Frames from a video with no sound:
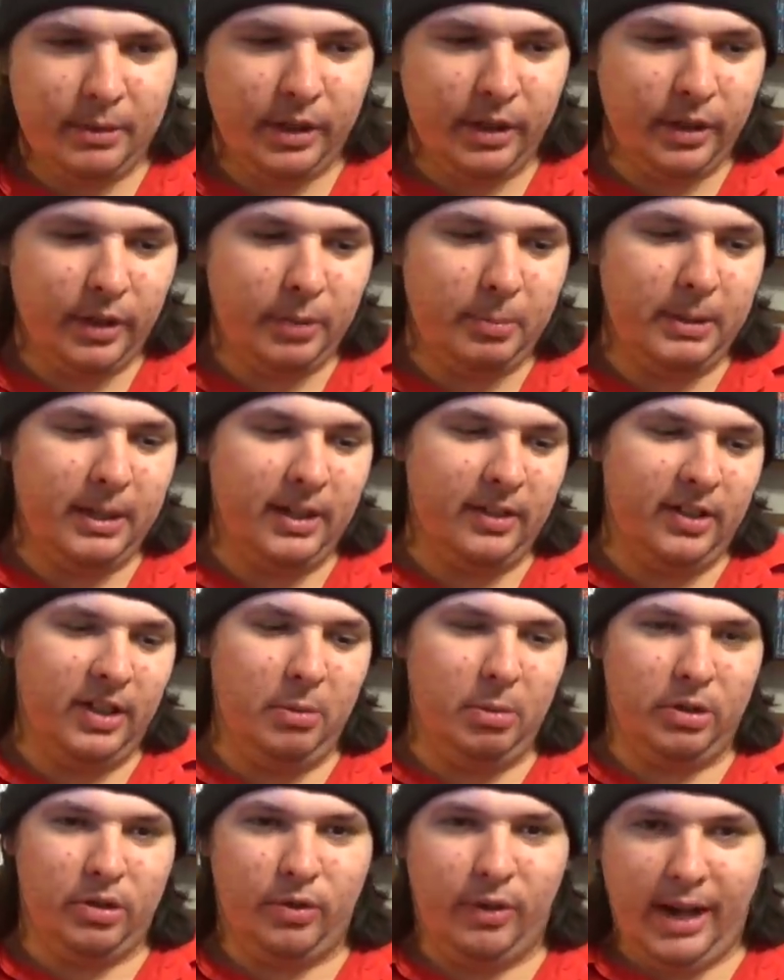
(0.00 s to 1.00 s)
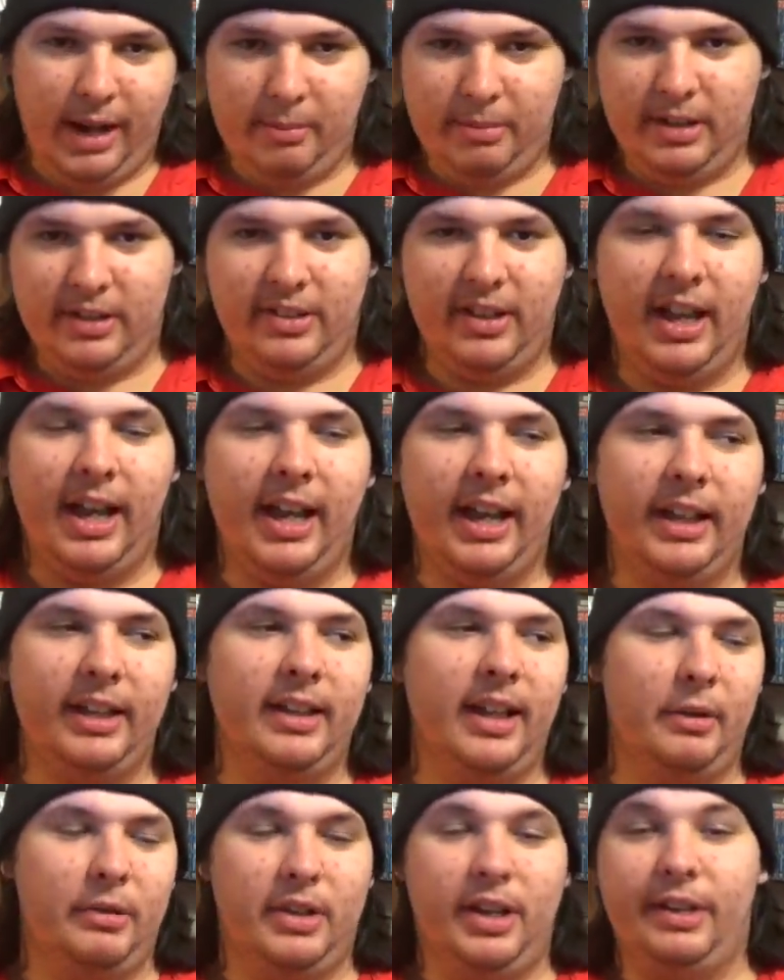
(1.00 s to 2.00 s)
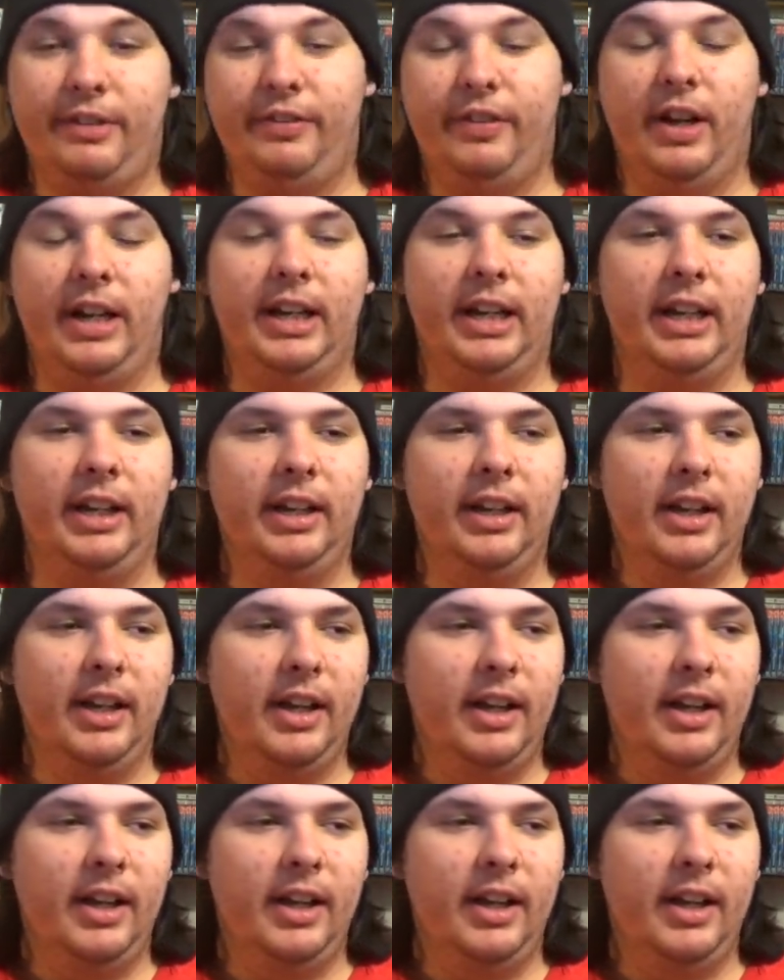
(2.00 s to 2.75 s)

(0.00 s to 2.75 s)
dude, because he was cramped inside. That was kind of funny.